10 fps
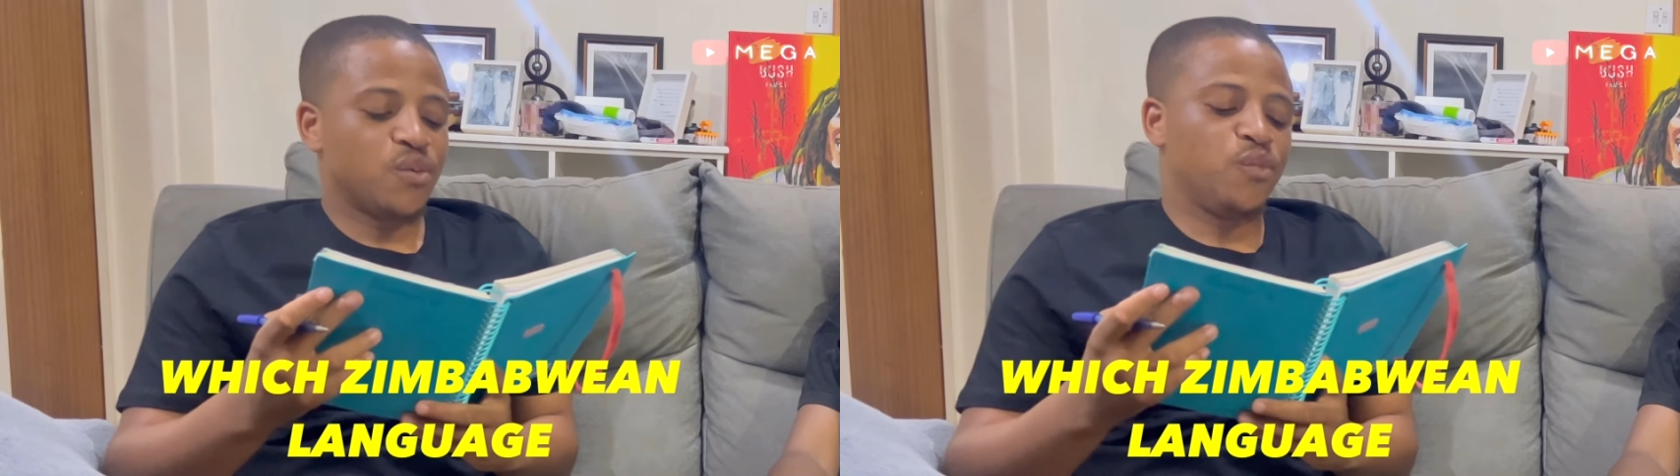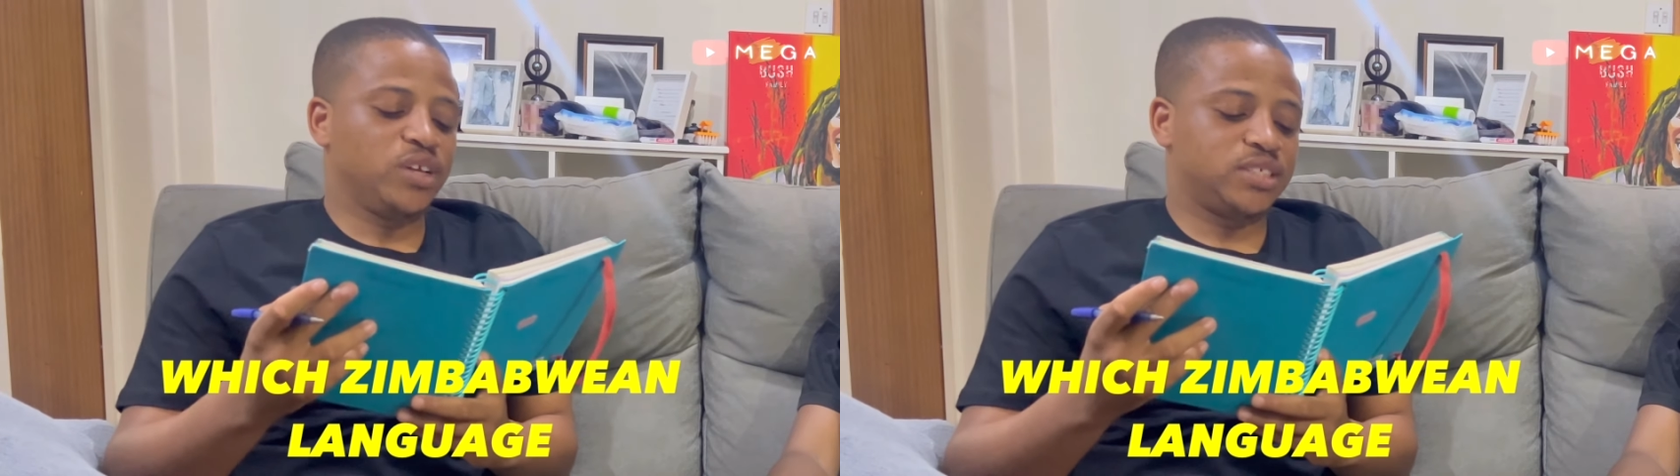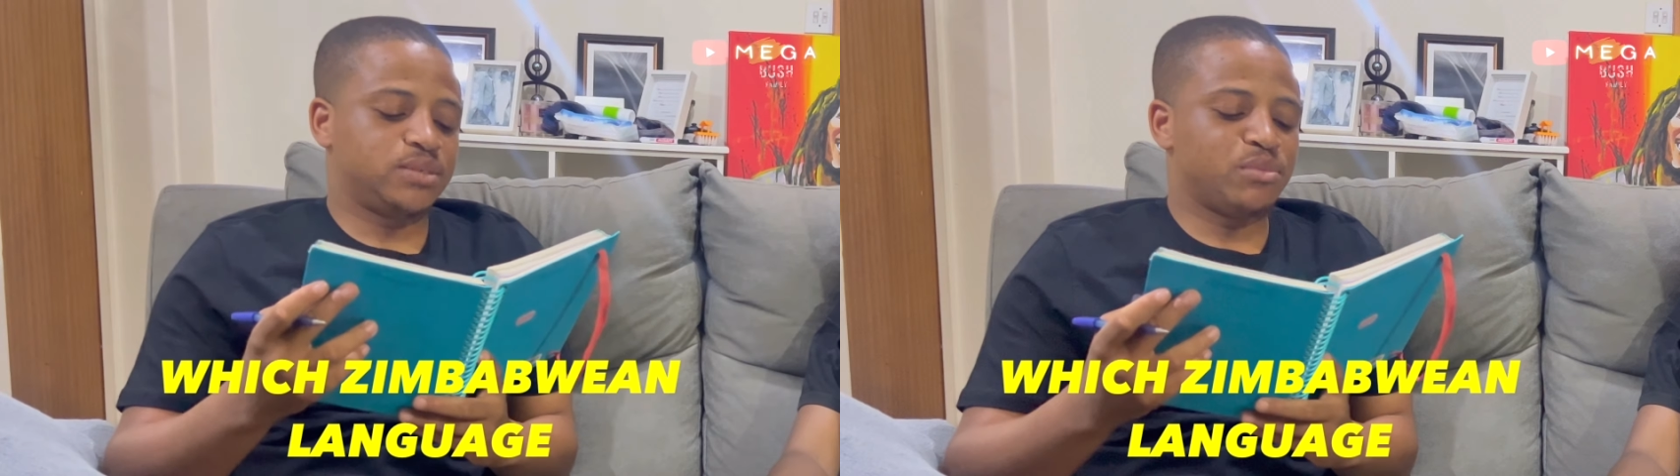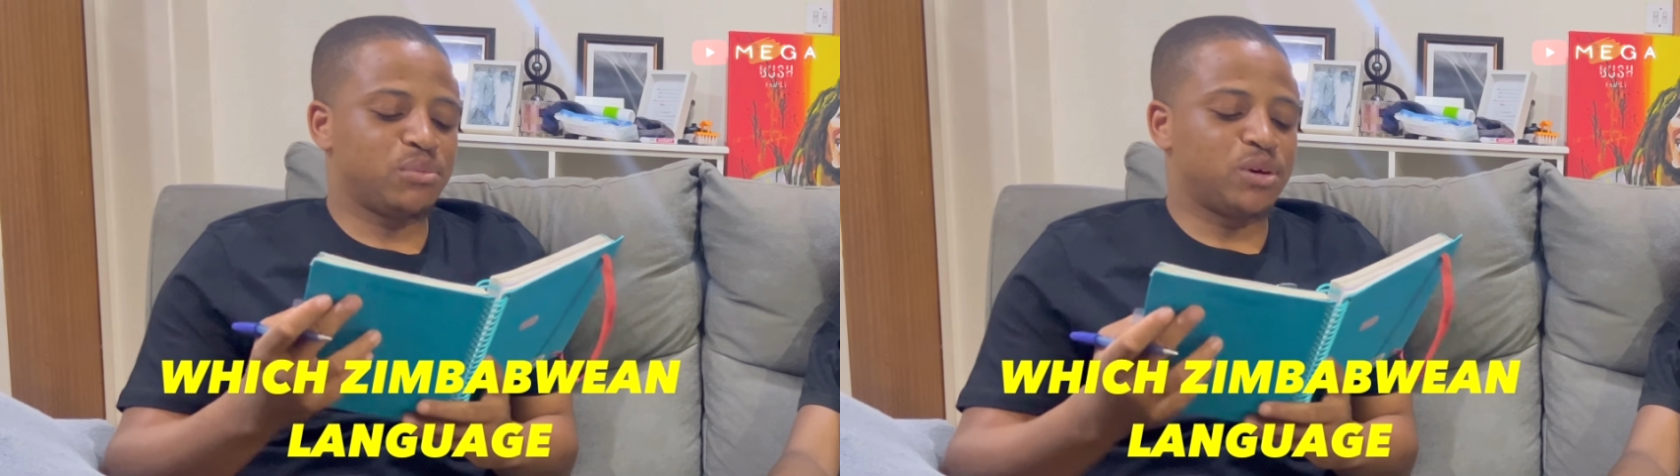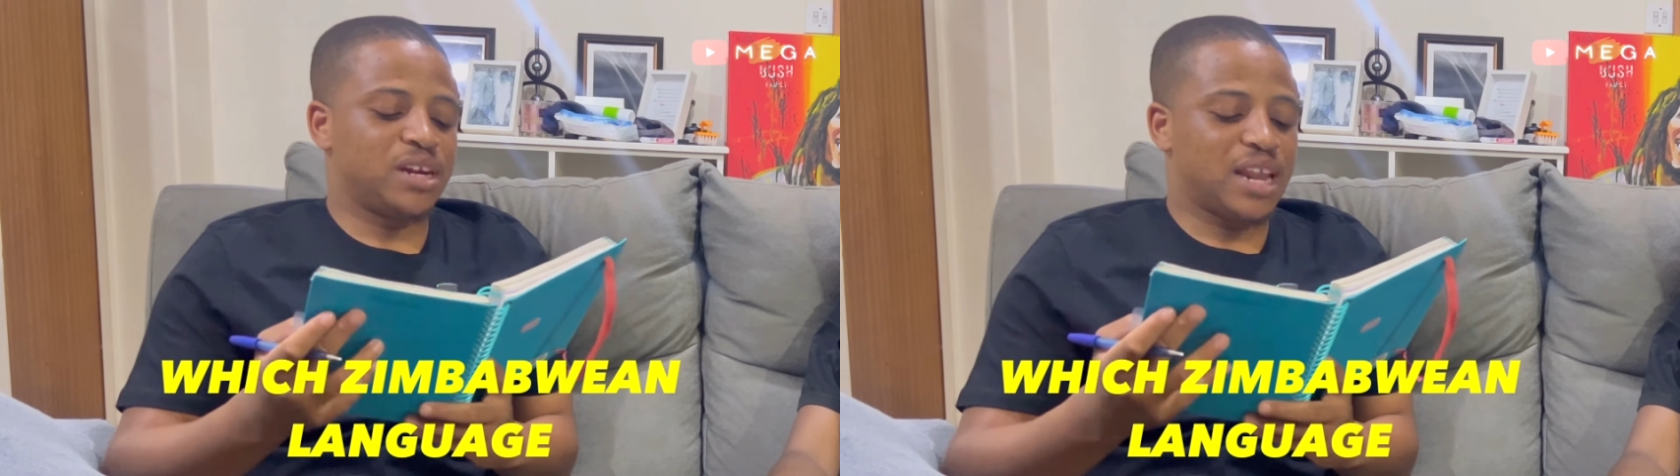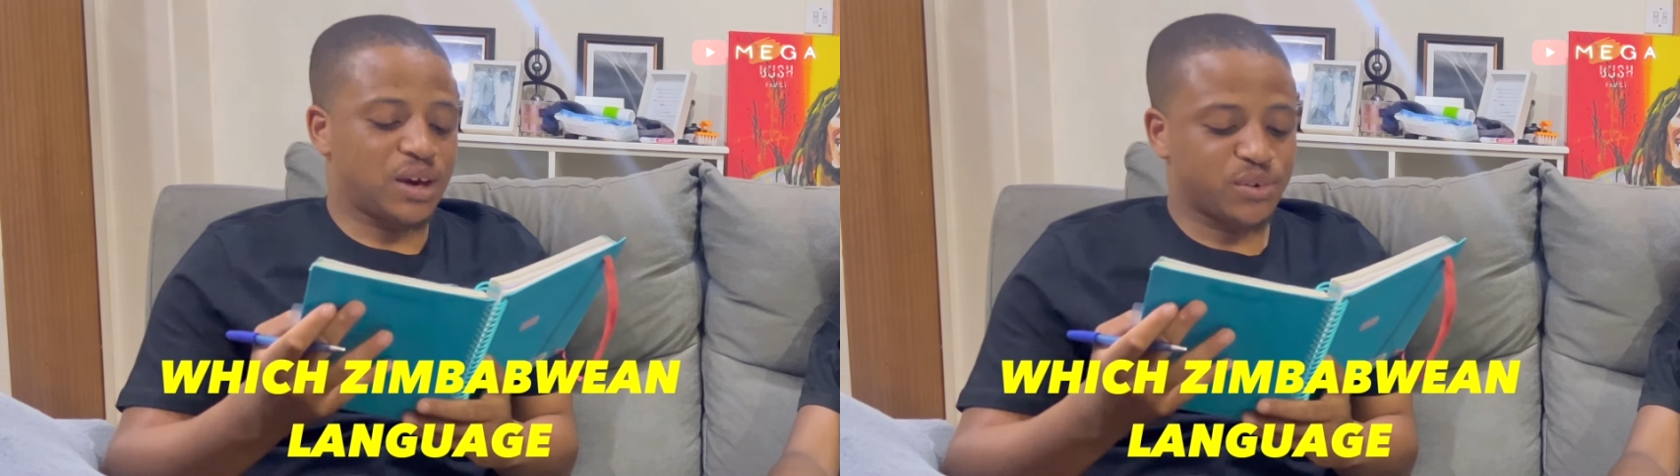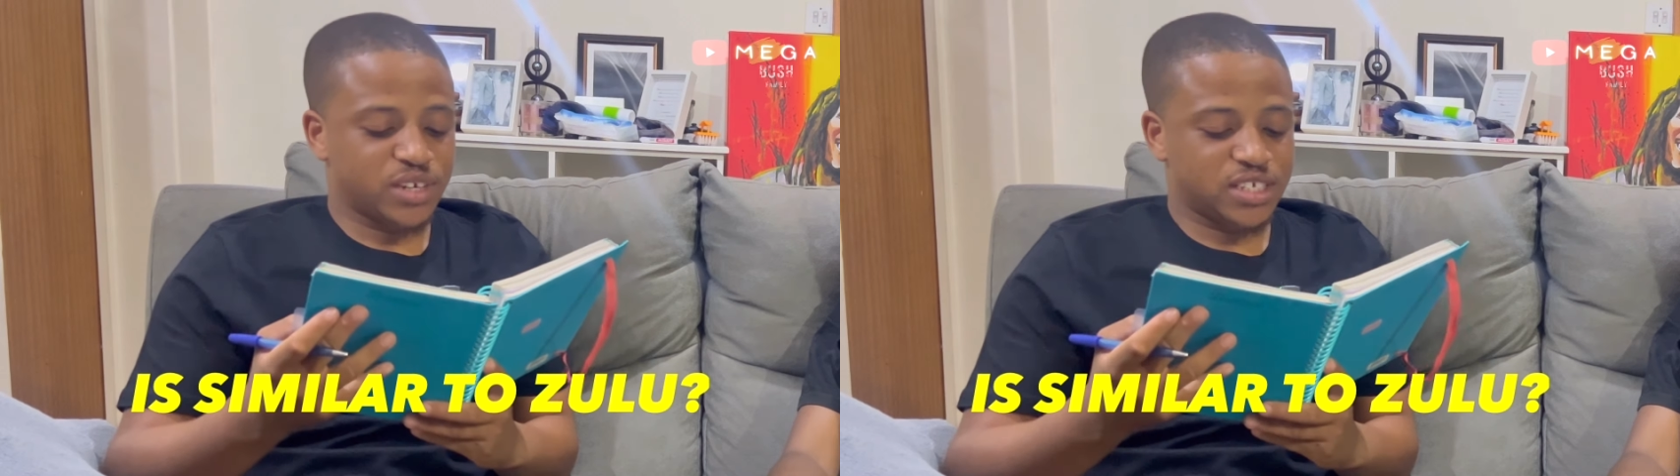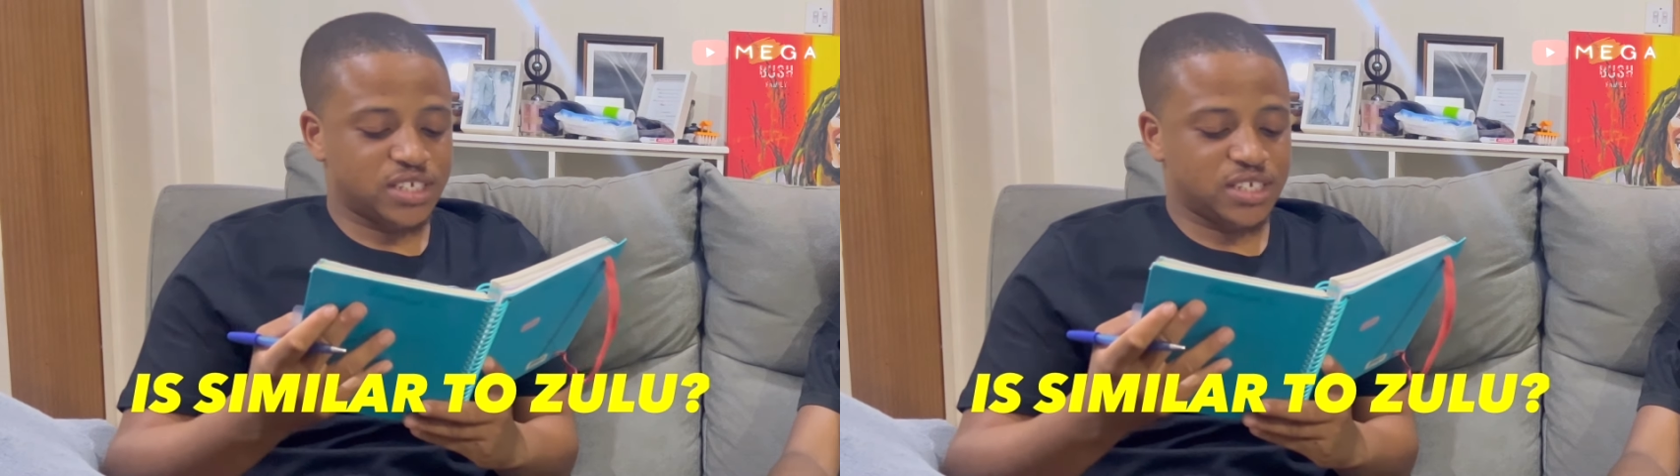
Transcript: Which Zimbabwean language